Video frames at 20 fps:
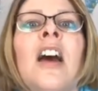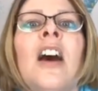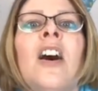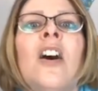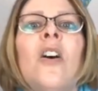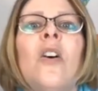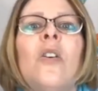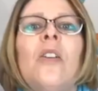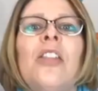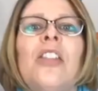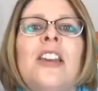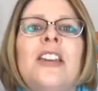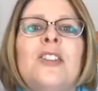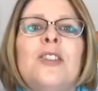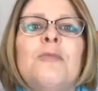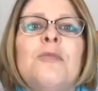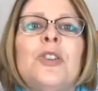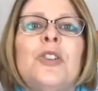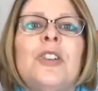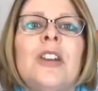Oh, thank
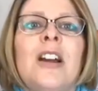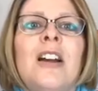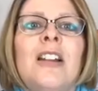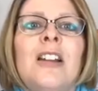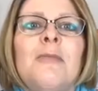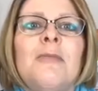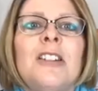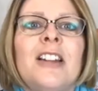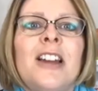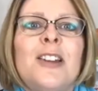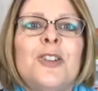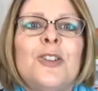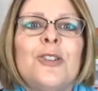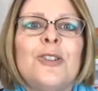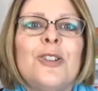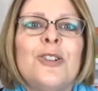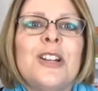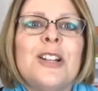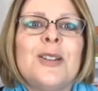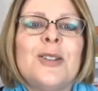you, Michelle. I'm glad you're
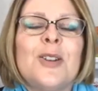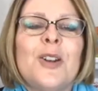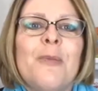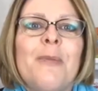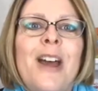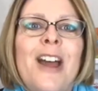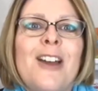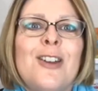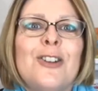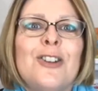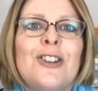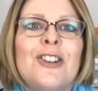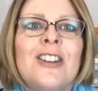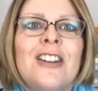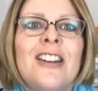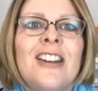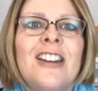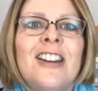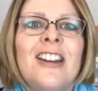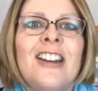learning so much.
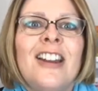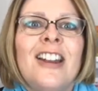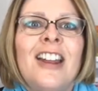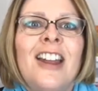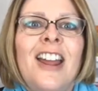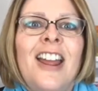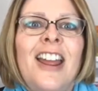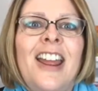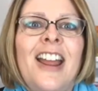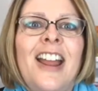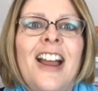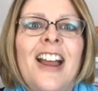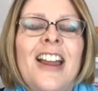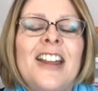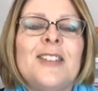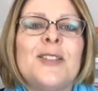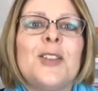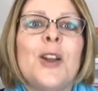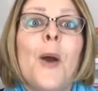Hey, guys.